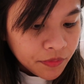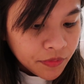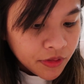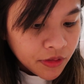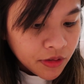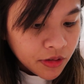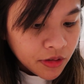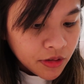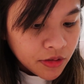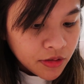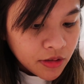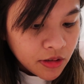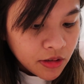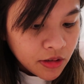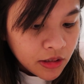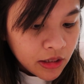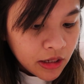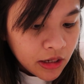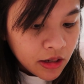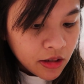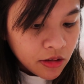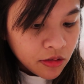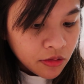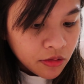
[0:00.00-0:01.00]
There's a
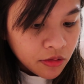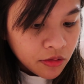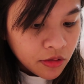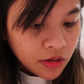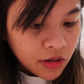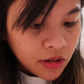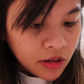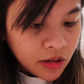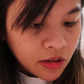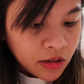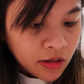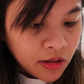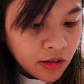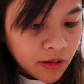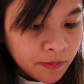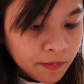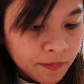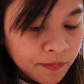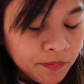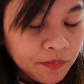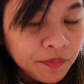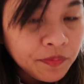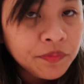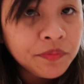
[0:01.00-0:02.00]
line already.
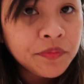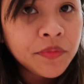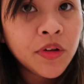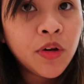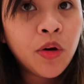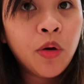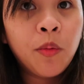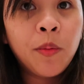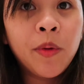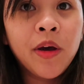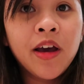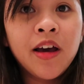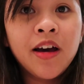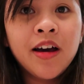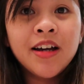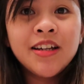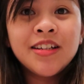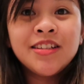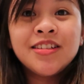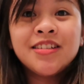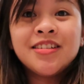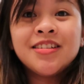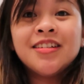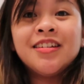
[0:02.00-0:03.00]
Oh my
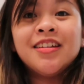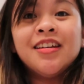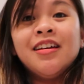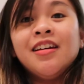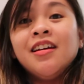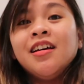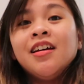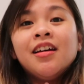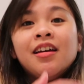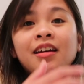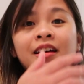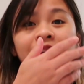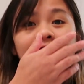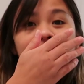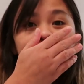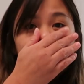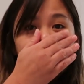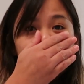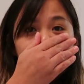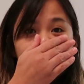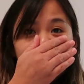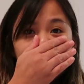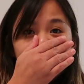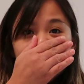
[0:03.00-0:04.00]
gosh.
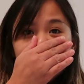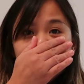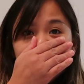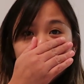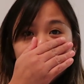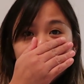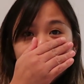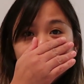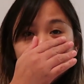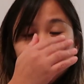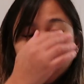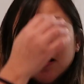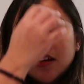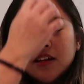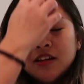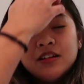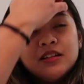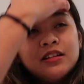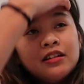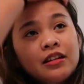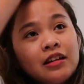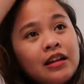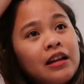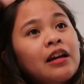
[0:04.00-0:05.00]
Oh
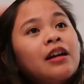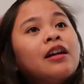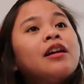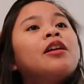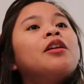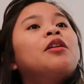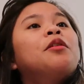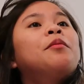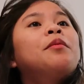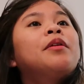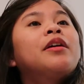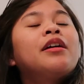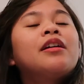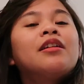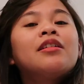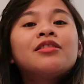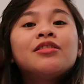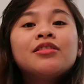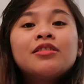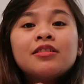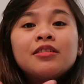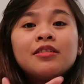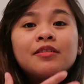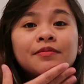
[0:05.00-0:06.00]
my
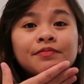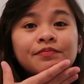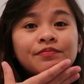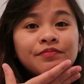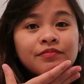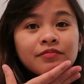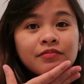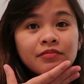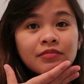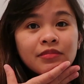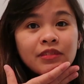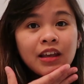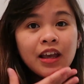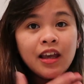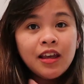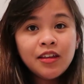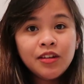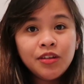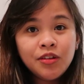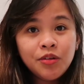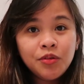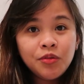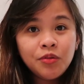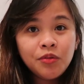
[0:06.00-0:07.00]
gosh. I
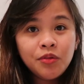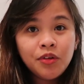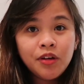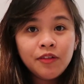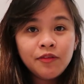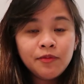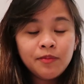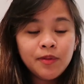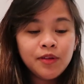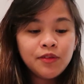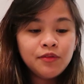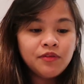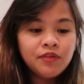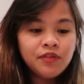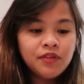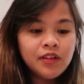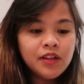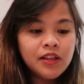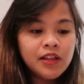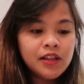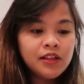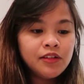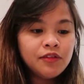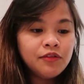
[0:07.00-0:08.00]
knew I've been
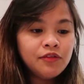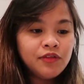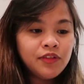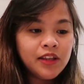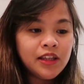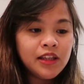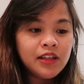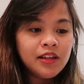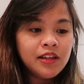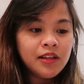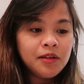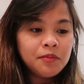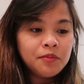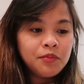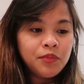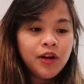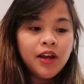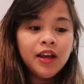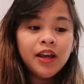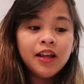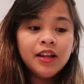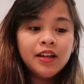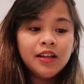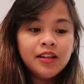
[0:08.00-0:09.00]
feel feeling
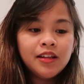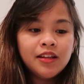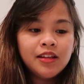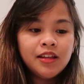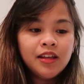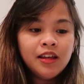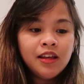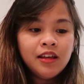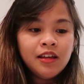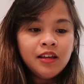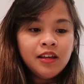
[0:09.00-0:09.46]
pregnant.